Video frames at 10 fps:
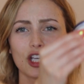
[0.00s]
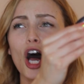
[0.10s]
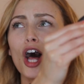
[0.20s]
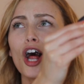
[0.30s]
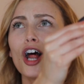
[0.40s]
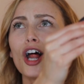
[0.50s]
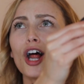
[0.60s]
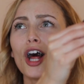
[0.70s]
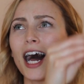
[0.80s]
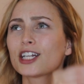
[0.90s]

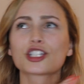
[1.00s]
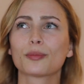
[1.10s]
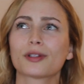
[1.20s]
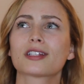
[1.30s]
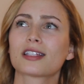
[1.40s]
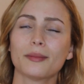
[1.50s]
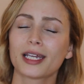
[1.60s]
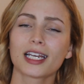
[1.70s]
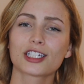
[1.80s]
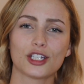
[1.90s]
Y'all, I should have put this in the
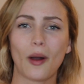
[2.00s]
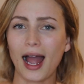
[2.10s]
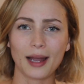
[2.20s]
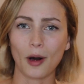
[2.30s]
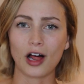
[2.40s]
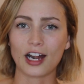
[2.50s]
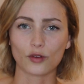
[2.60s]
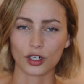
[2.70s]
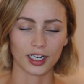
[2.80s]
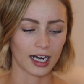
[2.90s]
beginning too. I am all out of
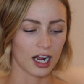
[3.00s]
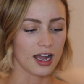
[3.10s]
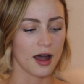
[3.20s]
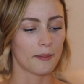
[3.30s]
order here.